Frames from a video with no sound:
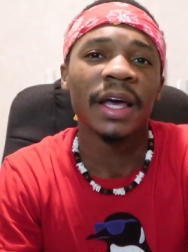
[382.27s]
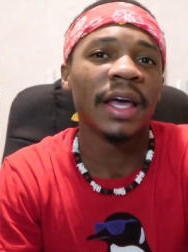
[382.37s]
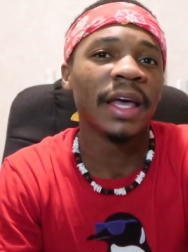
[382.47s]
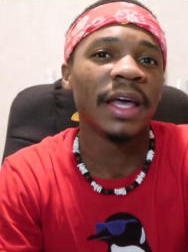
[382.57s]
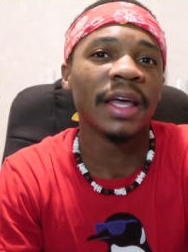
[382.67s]

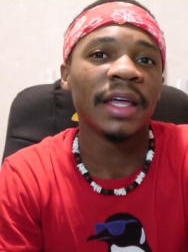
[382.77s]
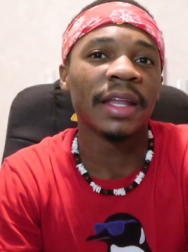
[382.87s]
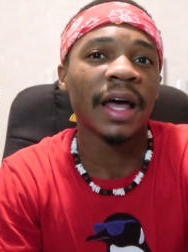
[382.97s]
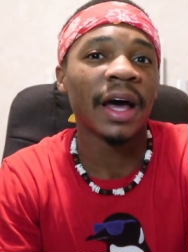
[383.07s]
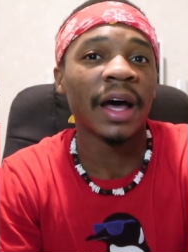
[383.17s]

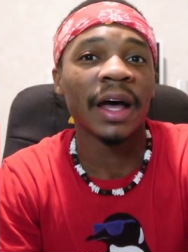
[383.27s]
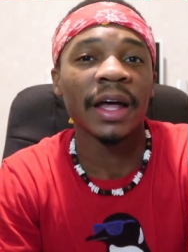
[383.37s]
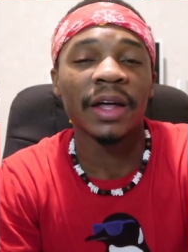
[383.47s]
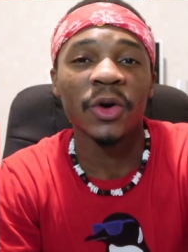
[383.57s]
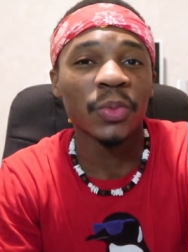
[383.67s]
And
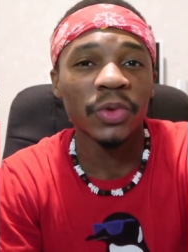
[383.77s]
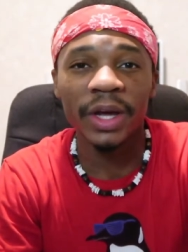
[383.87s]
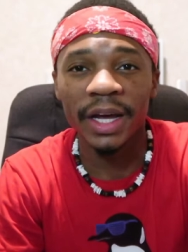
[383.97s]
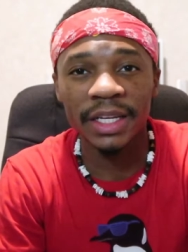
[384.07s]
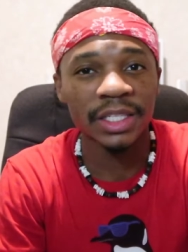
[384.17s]
I hope you
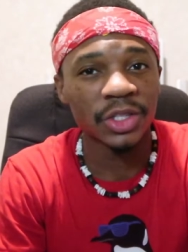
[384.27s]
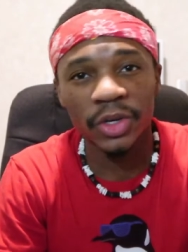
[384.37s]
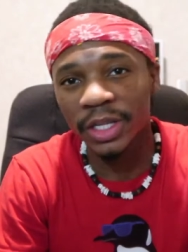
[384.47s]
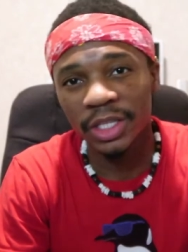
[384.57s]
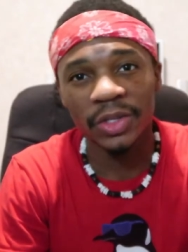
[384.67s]
guys
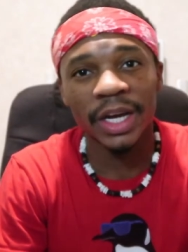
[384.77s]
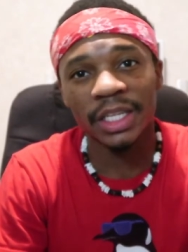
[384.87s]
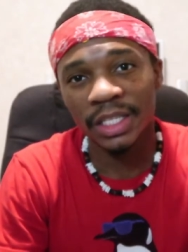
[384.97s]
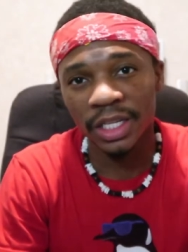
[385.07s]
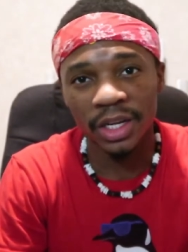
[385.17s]
enjoyed that you got
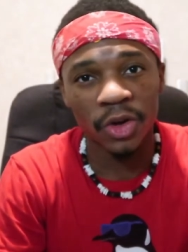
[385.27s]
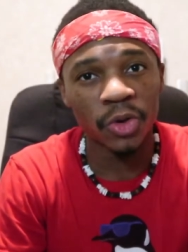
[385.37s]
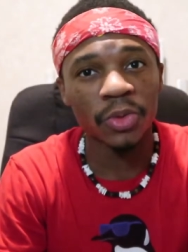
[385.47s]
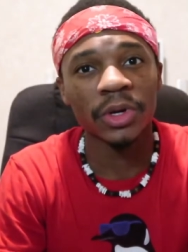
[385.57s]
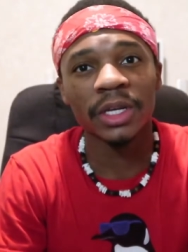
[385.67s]
to see the
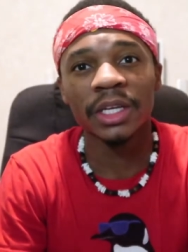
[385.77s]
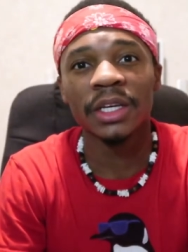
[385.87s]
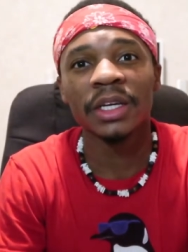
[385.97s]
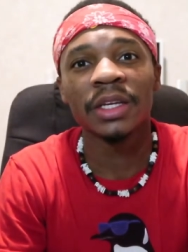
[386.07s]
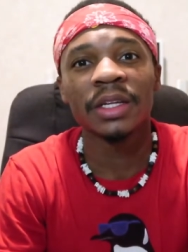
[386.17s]
Cobra
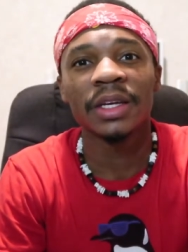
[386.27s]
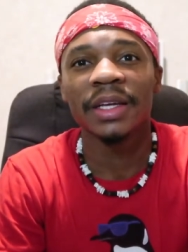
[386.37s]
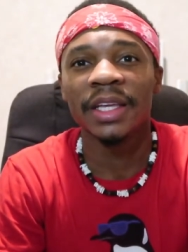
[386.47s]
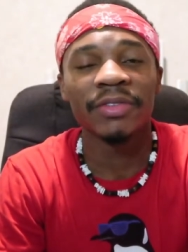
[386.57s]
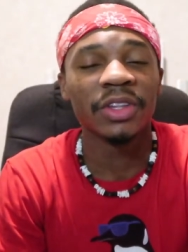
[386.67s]
again
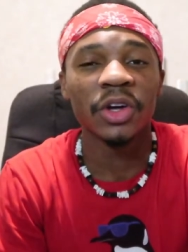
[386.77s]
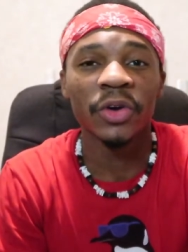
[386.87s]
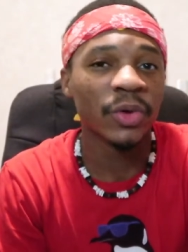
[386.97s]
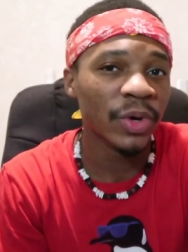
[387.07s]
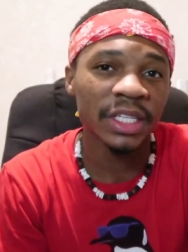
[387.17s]
even though
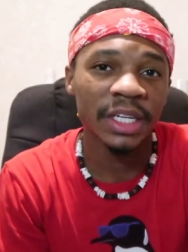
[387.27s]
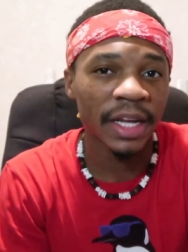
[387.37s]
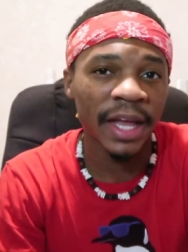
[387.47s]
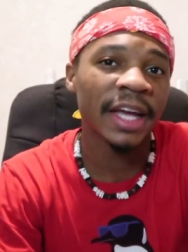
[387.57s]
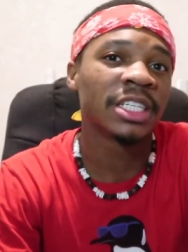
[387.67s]
it wasn't in
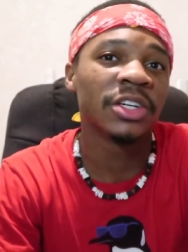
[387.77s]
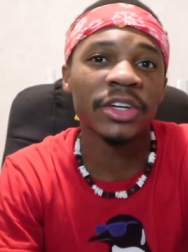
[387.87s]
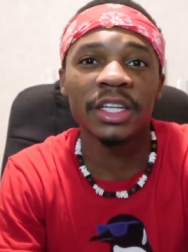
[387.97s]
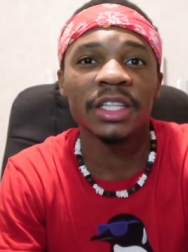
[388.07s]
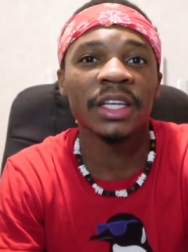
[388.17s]
action or
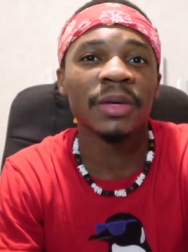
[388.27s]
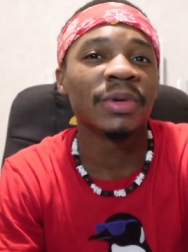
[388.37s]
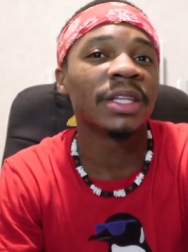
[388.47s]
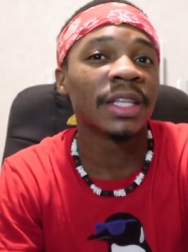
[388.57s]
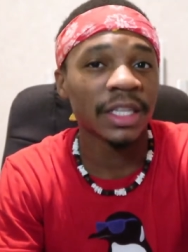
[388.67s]
anything.
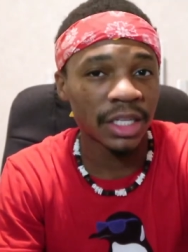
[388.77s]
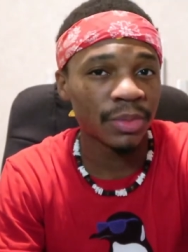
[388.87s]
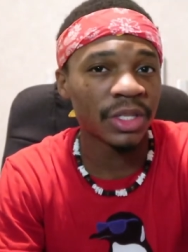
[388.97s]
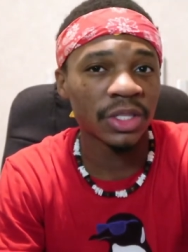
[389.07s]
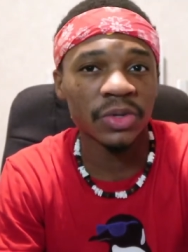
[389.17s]
But that's
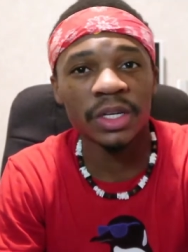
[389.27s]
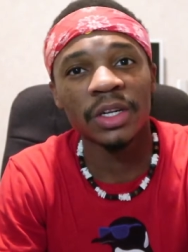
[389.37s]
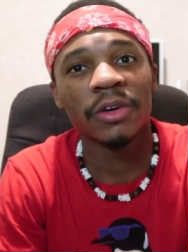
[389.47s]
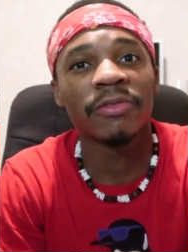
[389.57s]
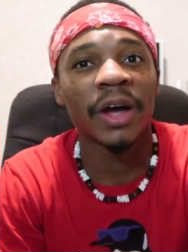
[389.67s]
coming soon
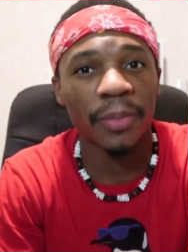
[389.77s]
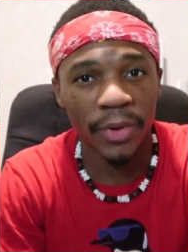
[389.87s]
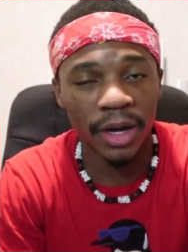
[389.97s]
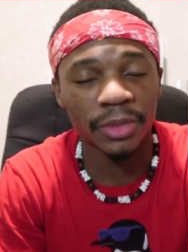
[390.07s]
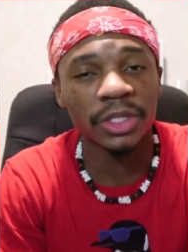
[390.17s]
enough, I
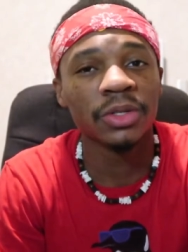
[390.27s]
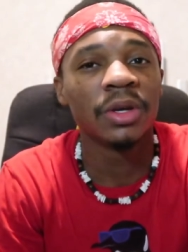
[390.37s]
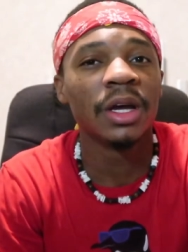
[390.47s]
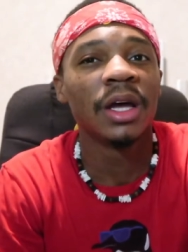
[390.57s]
promise you.